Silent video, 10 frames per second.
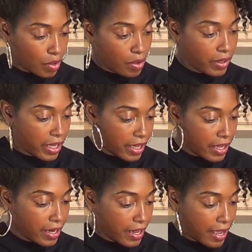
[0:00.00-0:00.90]
go
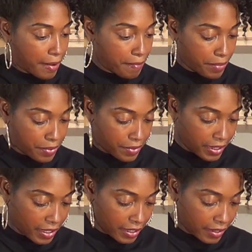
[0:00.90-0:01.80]
ahead and put
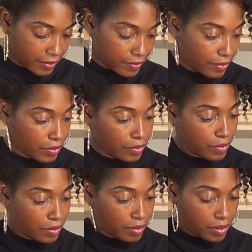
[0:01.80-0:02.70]
it in.
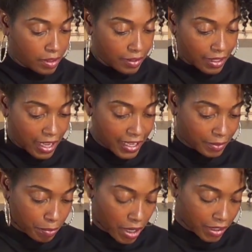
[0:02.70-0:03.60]

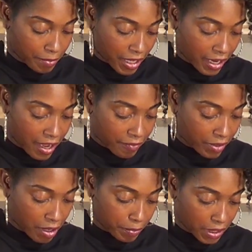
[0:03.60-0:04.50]
That's probably about a
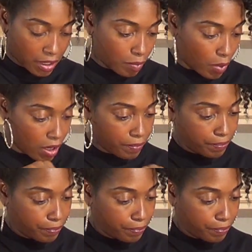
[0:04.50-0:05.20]
half a cup of quinoa.